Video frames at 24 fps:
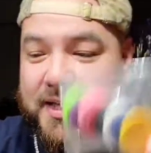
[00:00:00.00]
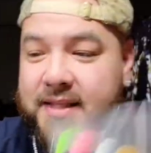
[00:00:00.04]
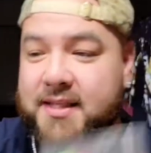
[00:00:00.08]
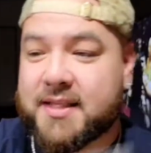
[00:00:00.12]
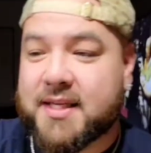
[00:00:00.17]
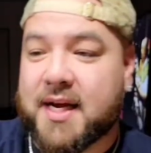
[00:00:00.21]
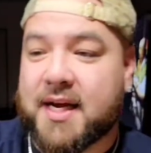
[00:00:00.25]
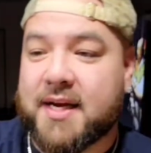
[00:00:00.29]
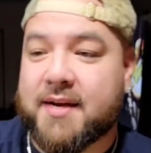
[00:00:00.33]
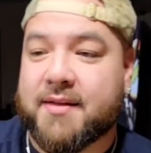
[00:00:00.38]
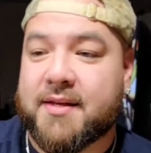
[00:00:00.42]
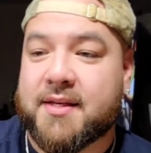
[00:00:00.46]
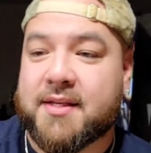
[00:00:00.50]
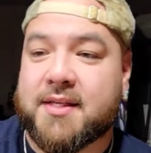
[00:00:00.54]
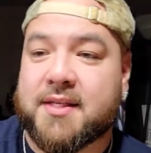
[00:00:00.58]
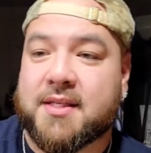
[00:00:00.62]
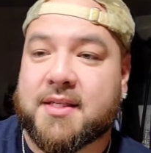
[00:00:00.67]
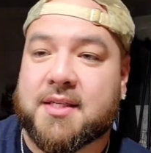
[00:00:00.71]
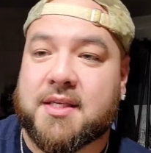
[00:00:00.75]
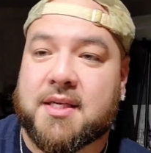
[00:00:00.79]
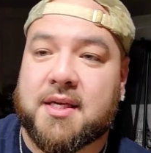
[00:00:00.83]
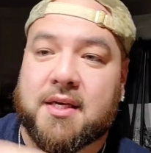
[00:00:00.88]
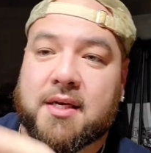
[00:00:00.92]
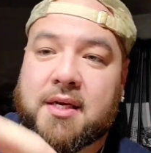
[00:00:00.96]
inside of this
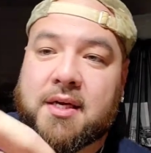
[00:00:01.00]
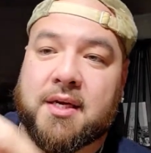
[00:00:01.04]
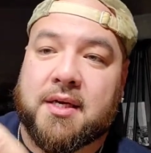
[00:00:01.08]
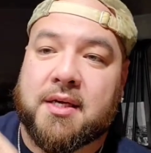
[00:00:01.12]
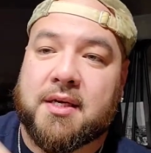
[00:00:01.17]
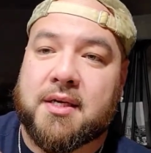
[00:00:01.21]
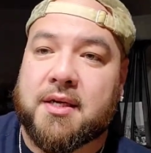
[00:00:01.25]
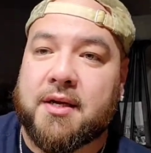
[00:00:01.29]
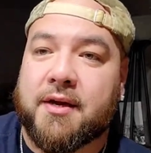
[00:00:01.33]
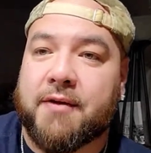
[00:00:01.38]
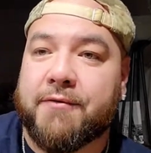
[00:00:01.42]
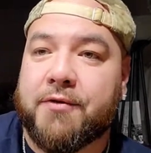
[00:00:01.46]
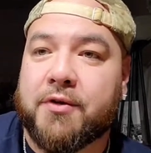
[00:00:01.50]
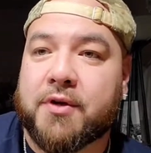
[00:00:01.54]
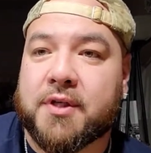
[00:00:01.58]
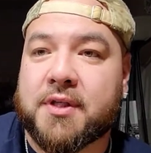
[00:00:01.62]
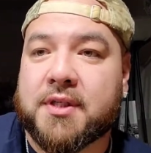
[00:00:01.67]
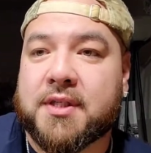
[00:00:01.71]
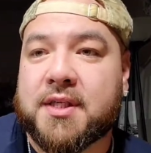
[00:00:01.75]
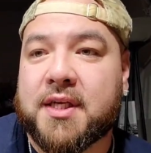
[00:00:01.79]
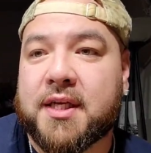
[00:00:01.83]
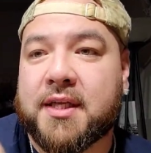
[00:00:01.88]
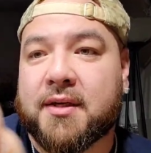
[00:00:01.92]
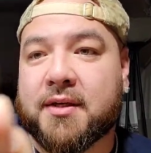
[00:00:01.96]
is going to if you can
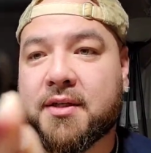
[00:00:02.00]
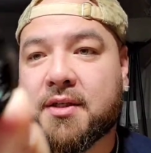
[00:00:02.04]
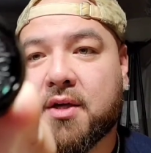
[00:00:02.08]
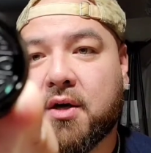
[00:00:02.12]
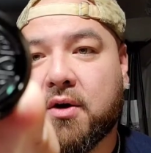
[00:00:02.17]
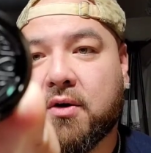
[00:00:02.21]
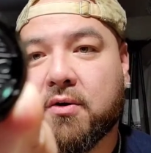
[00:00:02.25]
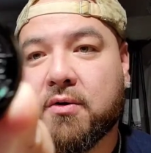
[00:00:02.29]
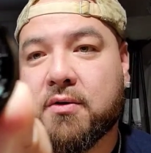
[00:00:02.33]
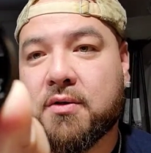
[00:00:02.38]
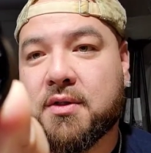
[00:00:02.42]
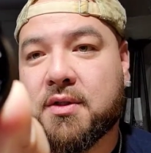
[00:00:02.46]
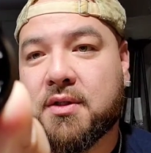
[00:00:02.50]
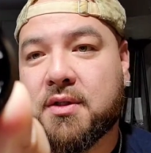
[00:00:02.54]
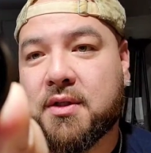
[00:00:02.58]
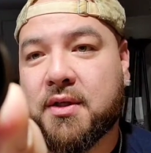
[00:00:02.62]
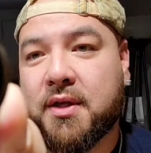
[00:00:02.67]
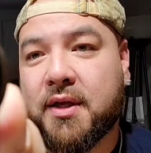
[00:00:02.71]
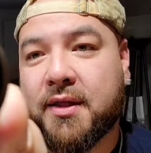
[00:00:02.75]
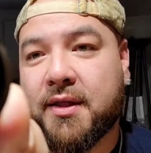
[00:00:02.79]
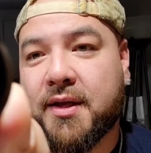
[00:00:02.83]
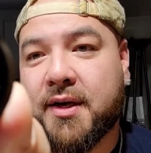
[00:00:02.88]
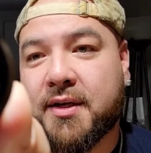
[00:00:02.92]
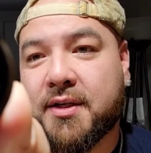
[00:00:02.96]
see, there's holes
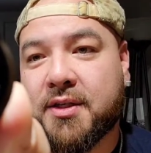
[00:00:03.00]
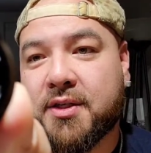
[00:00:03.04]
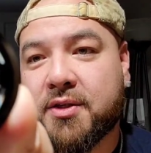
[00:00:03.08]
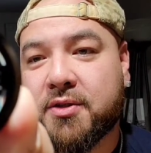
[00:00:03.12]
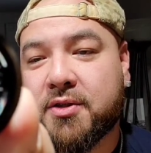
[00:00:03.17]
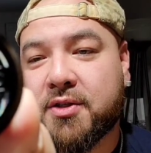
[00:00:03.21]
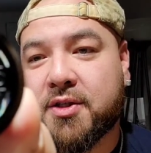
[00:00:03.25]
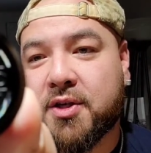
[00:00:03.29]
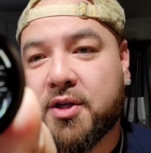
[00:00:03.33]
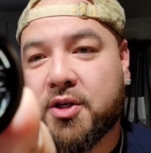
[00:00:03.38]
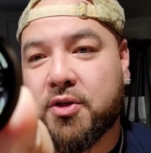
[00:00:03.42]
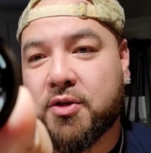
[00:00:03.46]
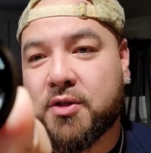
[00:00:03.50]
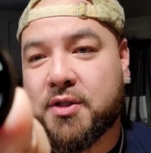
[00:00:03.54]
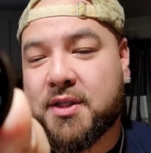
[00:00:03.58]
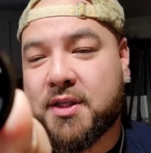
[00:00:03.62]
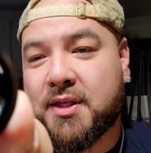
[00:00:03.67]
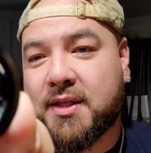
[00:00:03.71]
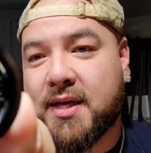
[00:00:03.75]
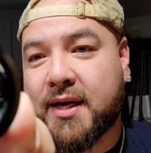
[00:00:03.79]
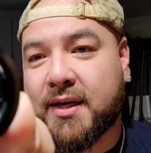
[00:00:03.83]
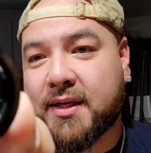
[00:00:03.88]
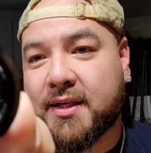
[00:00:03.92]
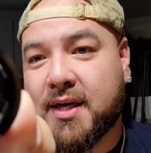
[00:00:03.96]
in there too, so you'll
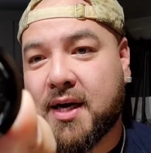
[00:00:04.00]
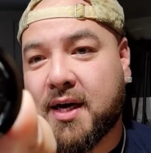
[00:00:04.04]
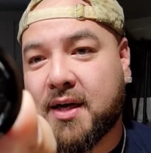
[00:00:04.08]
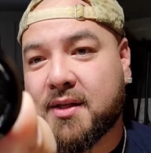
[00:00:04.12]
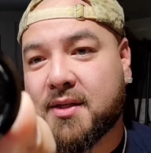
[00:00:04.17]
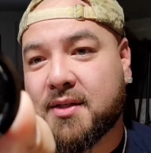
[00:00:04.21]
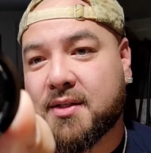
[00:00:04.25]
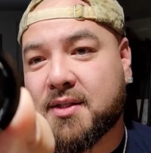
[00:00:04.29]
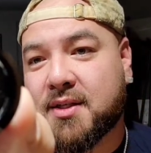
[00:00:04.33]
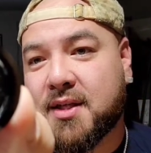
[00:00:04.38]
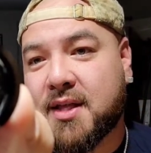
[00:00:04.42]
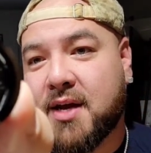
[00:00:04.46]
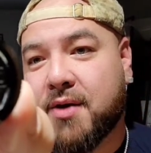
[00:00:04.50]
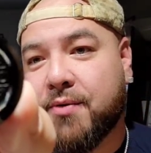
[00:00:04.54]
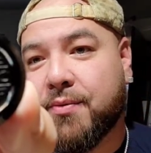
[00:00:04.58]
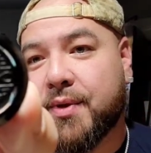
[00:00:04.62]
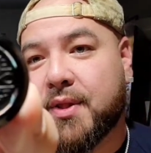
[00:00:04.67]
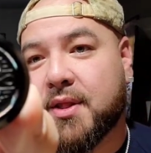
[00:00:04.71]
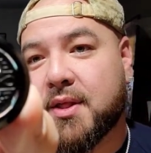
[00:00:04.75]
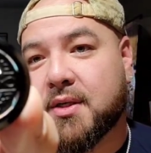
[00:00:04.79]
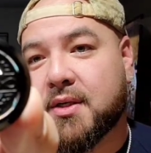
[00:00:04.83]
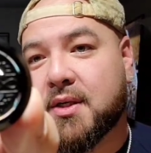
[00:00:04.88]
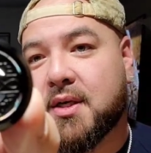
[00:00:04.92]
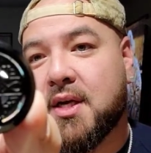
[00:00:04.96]
see that color. So that
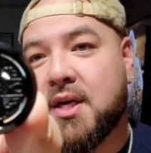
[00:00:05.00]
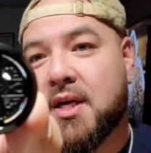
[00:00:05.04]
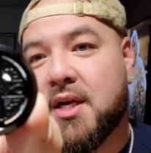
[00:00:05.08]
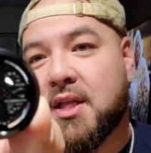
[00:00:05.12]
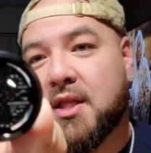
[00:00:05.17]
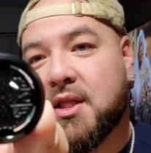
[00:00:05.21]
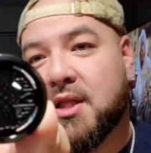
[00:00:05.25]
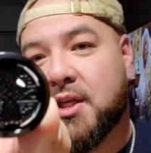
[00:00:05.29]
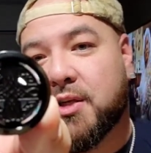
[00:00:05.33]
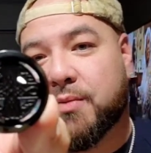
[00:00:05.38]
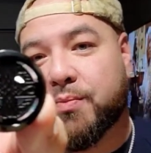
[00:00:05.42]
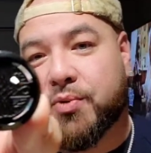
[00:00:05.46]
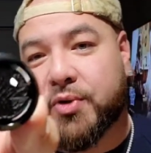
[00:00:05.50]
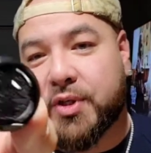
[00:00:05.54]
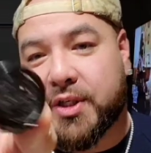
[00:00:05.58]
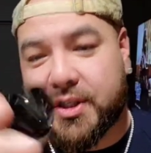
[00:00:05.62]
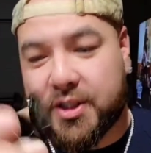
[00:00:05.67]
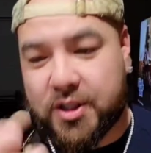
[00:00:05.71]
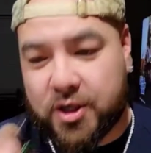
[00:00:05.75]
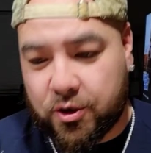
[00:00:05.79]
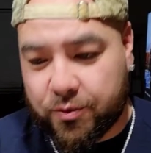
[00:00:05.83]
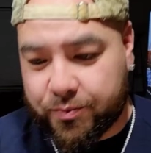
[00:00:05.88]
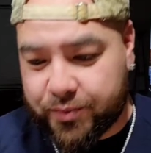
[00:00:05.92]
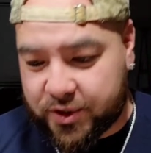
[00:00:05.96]
would look, look pretty
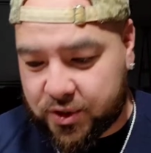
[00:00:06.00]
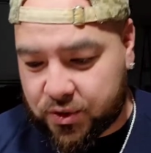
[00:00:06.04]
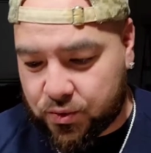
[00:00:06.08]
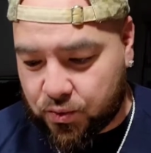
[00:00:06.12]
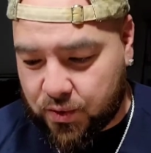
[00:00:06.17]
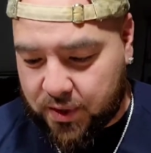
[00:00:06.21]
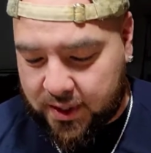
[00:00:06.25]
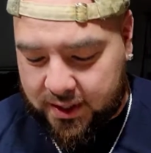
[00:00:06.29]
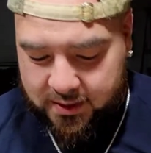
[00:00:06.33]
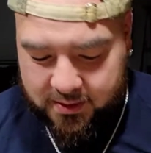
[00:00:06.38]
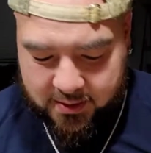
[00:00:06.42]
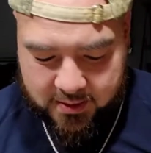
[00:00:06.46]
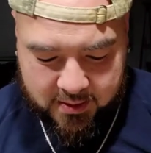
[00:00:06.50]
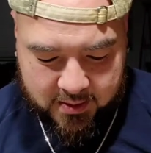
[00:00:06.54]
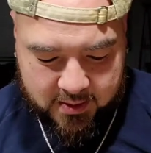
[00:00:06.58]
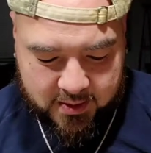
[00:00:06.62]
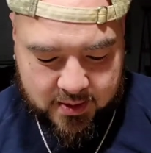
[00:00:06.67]
dope as well.